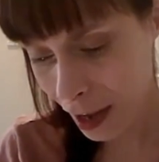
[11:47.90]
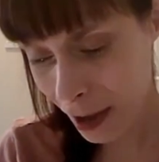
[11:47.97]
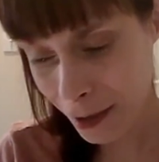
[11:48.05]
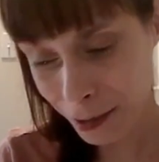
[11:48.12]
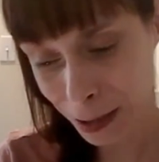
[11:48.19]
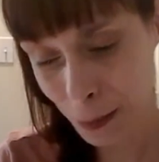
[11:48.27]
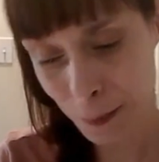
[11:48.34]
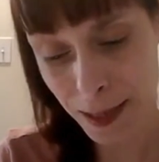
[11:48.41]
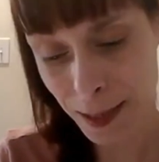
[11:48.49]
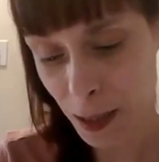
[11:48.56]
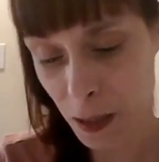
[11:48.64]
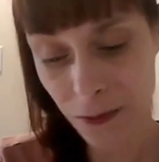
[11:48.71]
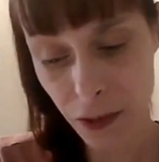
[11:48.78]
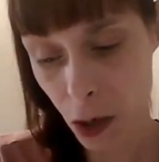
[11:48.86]
Not
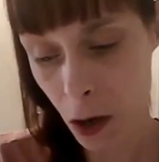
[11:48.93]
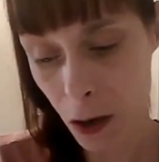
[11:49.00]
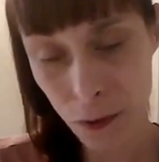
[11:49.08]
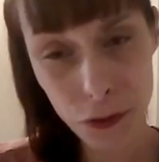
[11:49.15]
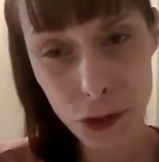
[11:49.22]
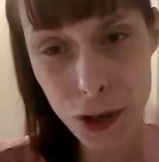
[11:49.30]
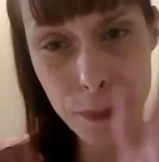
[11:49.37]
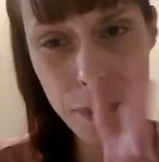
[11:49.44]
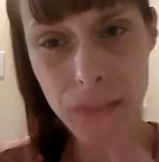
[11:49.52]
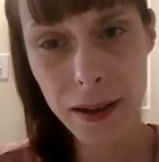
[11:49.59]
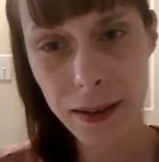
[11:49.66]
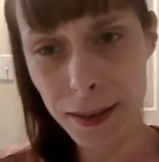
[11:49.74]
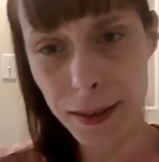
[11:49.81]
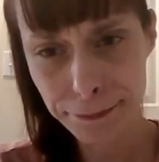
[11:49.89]
expensive at all. Three
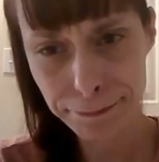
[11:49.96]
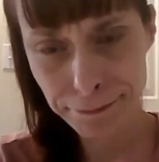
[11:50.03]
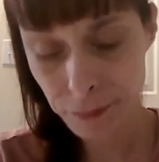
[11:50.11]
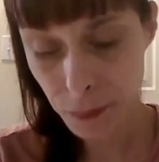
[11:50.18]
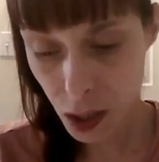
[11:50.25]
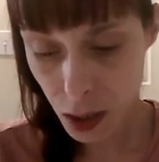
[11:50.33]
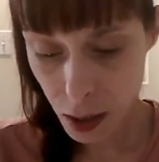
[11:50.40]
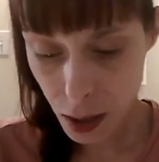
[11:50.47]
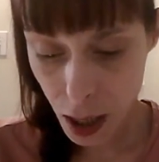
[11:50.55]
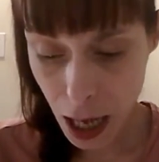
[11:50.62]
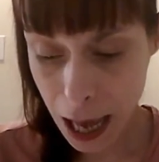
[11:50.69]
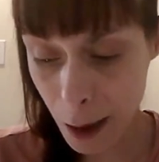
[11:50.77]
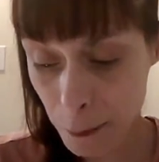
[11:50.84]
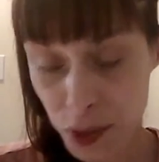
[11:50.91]
bucks.
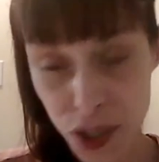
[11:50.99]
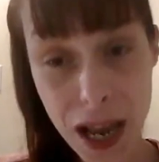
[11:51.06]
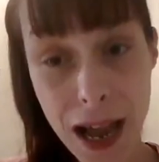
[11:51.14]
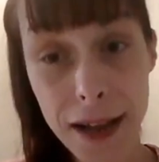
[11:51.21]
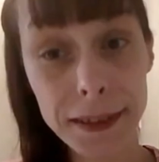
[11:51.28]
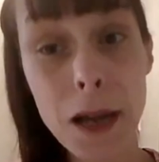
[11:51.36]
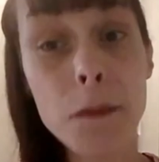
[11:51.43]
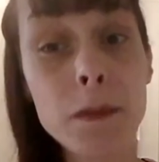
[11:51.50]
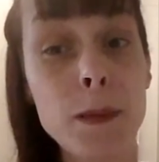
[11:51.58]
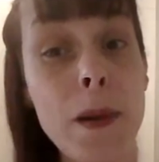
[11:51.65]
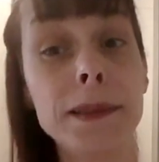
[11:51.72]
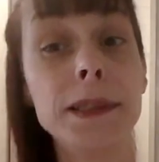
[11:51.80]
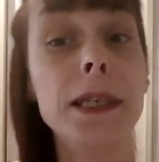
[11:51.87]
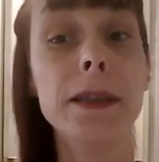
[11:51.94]
I'm shocked. I'm
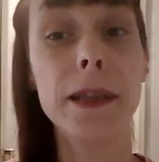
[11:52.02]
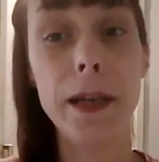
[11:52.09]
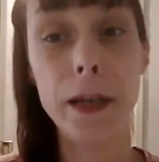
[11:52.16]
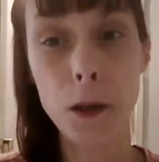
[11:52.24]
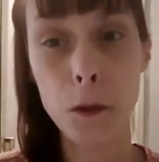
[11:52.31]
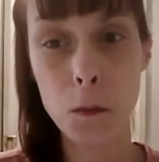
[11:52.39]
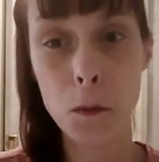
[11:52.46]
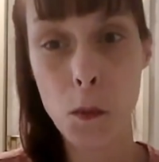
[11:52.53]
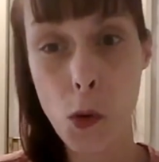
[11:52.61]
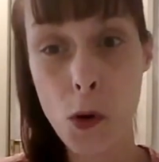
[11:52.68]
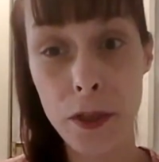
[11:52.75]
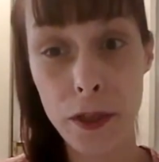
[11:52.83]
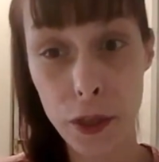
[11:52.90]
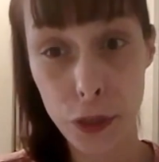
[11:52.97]
expecting like
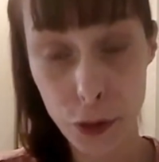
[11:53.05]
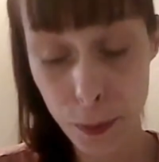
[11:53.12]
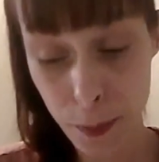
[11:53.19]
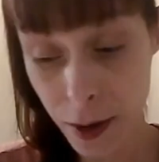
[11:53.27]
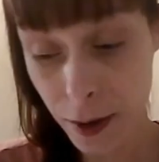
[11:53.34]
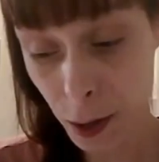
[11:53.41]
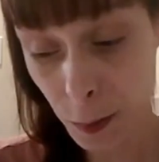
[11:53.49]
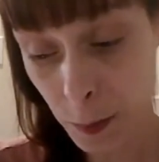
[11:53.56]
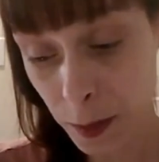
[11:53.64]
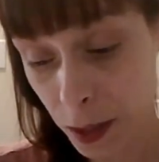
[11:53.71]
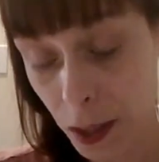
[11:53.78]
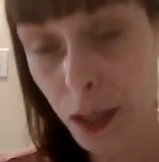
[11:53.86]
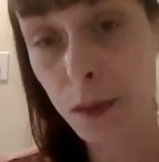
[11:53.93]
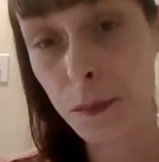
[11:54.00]
more than three bucks,
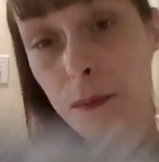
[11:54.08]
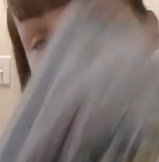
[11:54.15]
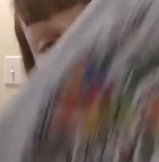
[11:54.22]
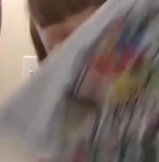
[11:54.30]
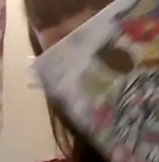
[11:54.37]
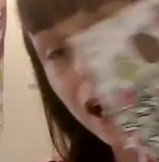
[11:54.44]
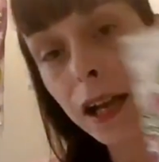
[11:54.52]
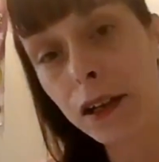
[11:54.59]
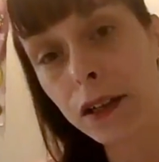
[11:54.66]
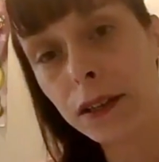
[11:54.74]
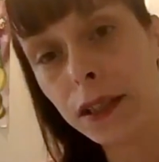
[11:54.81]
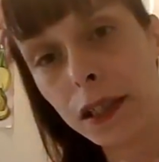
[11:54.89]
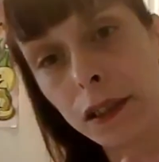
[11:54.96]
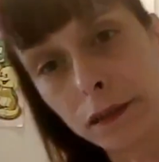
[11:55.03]
but I got a
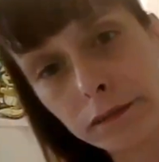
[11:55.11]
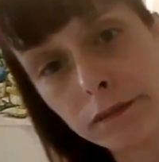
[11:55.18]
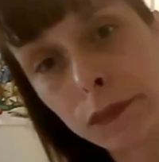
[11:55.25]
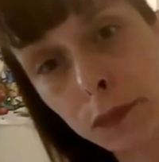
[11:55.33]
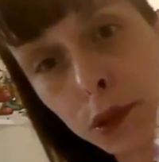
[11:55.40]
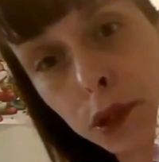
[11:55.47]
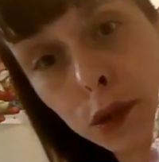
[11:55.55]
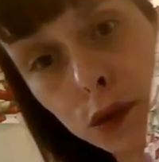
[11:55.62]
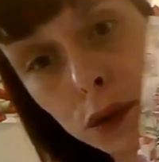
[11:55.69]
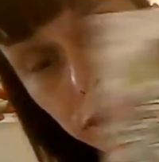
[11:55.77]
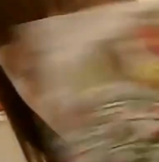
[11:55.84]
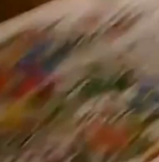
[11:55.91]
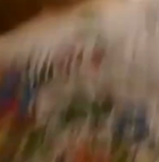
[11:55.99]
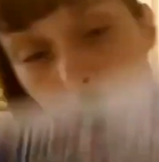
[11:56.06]
good deal. Pretty
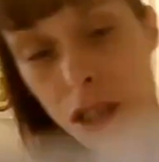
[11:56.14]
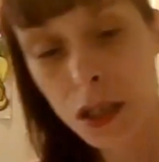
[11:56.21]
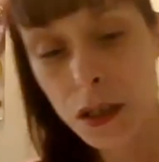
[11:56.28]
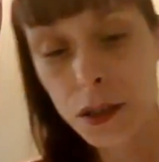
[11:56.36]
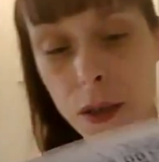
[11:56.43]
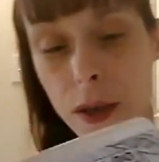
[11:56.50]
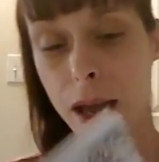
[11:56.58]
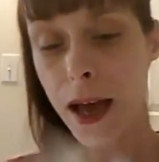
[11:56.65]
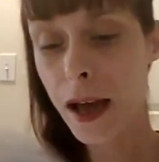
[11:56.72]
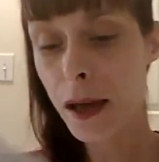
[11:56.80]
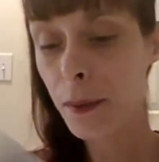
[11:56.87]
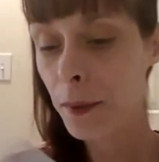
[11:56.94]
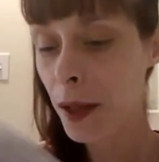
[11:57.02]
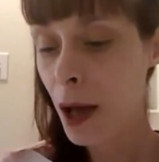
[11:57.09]
cool. So
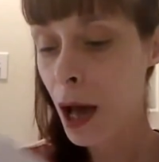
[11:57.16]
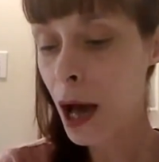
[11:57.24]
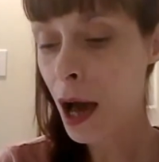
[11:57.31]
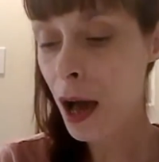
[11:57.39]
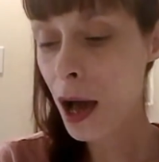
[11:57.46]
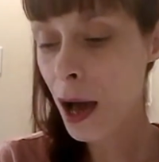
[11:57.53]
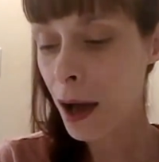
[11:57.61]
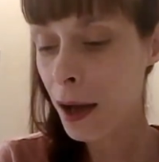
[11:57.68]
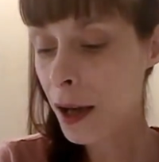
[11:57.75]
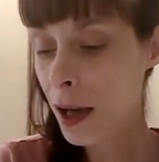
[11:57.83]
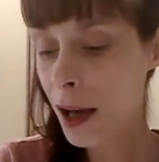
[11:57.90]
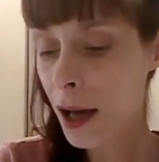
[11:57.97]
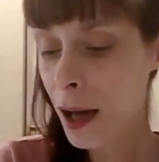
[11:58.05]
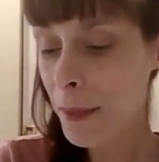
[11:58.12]
yeah,
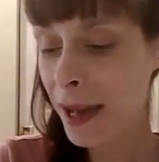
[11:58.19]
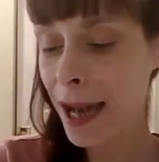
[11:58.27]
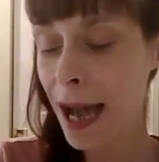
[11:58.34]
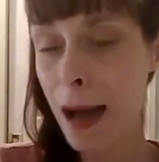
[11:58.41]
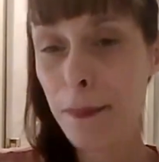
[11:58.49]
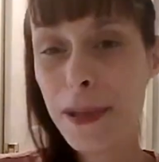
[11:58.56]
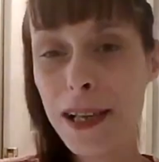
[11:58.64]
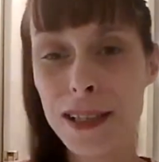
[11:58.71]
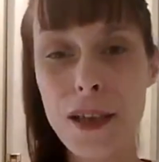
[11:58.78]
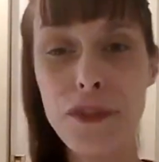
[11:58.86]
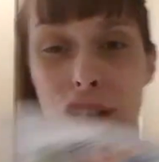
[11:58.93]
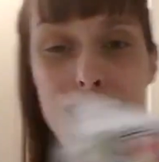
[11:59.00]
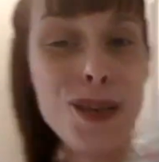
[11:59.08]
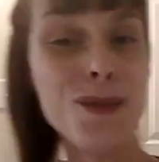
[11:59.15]
I'll make copies
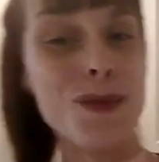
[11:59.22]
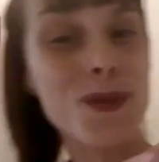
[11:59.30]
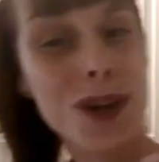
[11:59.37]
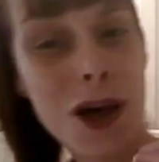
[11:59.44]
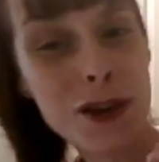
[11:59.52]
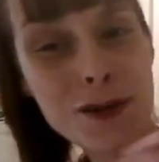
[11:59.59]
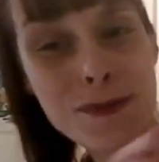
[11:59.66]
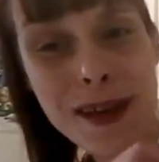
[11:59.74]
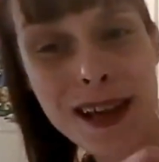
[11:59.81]
of the cute coloring